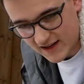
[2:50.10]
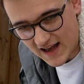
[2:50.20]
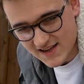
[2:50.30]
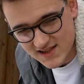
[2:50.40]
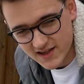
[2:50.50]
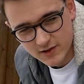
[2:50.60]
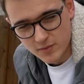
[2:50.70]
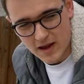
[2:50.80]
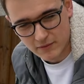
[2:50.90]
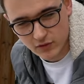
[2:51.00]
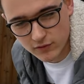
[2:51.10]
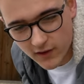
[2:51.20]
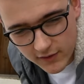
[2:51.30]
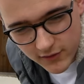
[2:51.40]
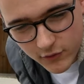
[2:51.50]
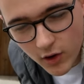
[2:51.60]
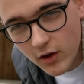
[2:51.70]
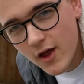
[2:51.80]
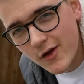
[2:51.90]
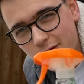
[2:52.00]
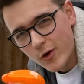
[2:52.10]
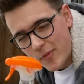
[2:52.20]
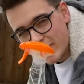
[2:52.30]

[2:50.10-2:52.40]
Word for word: glass cleaner will be absolutely fine. So I've got, got a little bit